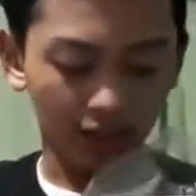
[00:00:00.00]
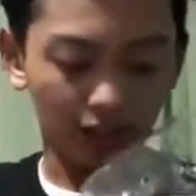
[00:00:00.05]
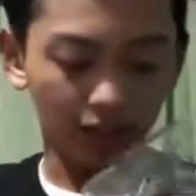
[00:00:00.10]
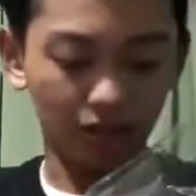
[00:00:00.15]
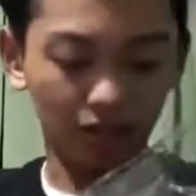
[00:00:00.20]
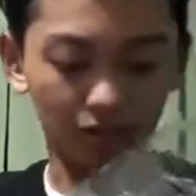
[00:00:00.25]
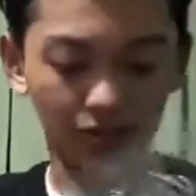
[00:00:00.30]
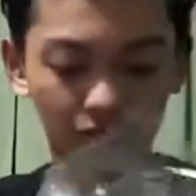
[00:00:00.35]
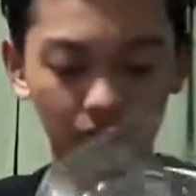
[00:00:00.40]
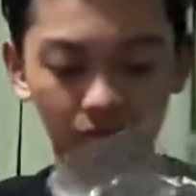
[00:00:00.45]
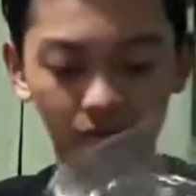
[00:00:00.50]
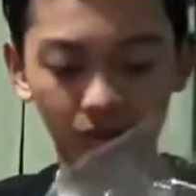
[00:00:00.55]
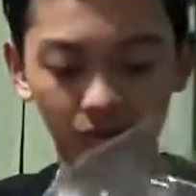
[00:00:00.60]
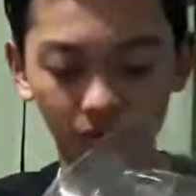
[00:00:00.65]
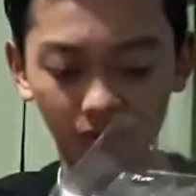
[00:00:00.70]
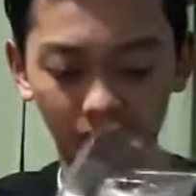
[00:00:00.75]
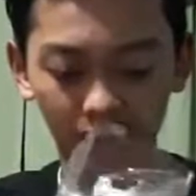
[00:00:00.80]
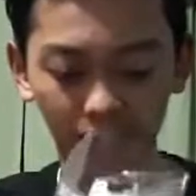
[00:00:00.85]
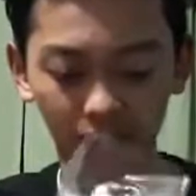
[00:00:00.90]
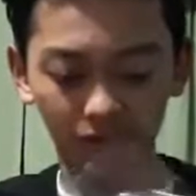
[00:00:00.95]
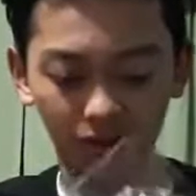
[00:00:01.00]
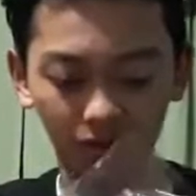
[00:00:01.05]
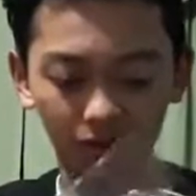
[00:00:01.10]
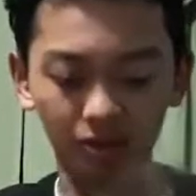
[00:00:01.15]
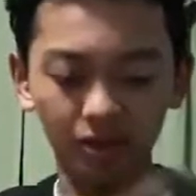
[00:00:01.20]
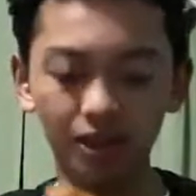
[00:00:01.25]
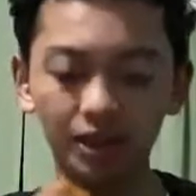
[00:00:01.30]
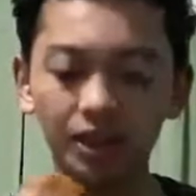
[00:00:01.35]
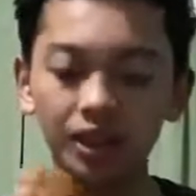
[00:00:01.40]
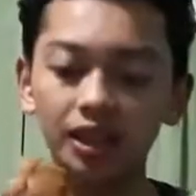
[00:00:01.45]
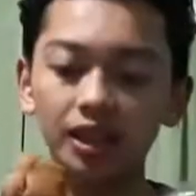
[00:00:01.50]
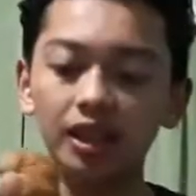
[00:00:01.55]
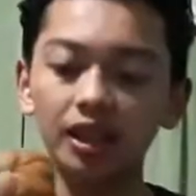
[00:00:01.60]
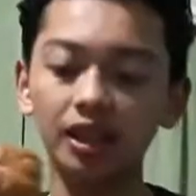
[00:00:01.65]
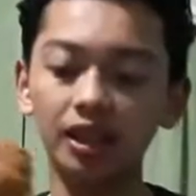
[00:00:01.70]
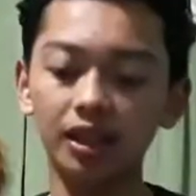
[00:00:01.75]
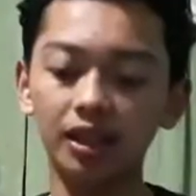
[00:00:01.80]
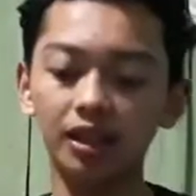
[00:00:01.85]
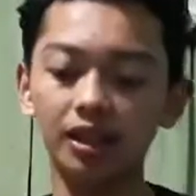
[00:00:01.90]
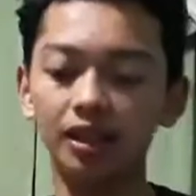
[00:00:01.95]
So, ito si
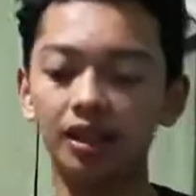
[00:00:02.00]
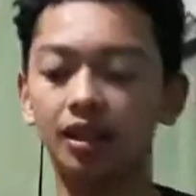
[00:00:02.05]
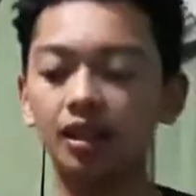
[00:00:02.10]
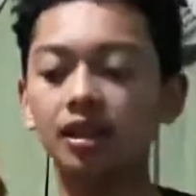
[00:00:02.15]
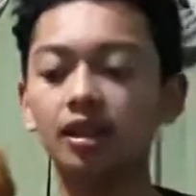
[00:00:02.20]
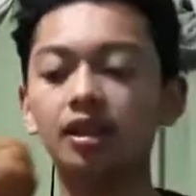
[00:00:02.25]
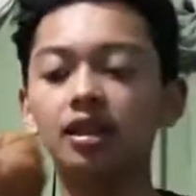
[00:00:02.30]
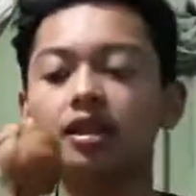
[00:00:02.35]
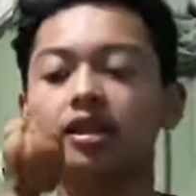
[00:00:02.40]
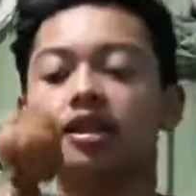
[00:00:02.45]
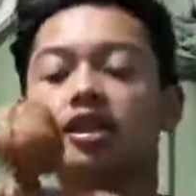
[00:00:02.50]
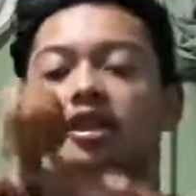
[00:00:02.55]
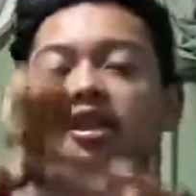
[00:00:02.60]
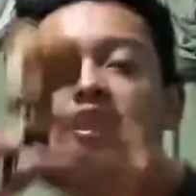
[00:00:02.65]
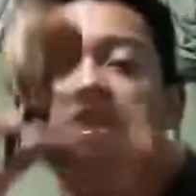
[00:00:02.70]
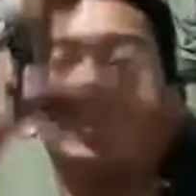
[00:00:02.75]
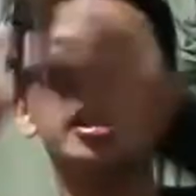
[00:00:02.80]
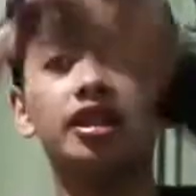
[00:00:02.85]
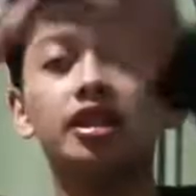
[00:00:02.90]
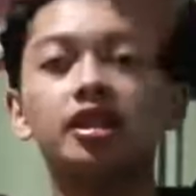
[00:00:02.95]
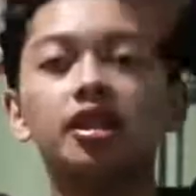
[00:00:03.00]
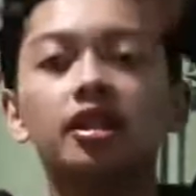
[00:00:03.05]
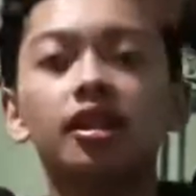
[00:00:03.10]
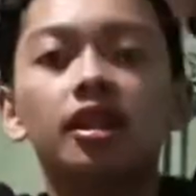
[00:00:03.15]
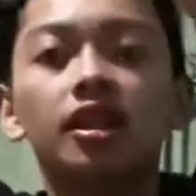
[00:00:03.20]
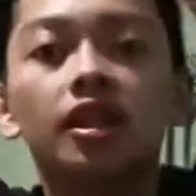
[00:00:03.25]
Jyn